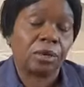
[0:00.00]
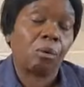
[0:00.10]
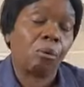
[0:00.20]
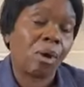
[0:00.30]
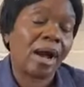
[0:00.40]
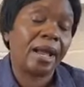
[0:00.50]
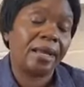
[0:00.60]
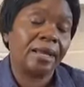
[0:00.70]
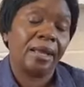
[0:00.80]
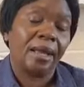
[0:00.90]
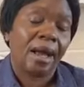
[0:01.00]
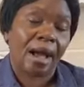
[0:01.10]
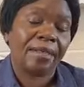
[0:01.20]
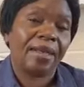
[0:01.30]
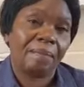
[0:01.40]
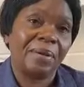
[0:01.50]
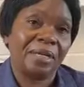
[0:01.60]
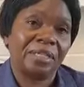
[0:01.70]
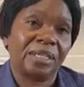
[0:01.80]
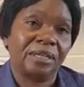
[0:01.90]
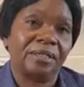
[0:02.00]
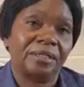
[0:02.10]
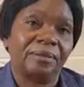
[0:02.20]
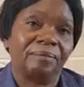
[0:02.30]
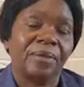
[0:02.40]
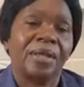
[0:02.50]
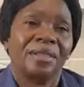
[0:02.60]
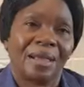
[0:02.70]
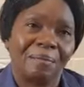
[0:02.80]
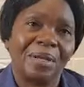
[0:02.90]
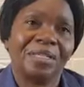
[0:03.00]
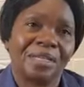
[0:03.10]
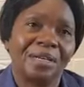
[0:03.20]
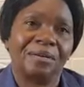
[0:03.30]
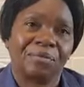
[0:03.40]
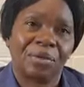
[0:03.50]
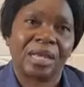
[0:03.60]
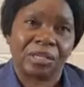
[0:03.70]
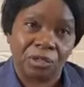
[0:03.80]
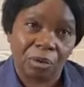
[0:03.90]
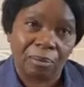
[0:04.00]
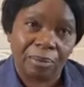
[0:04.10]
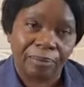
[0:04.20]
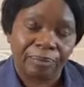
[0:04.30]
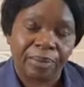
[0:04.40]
So why are they being sealed? They are being sealed for that job.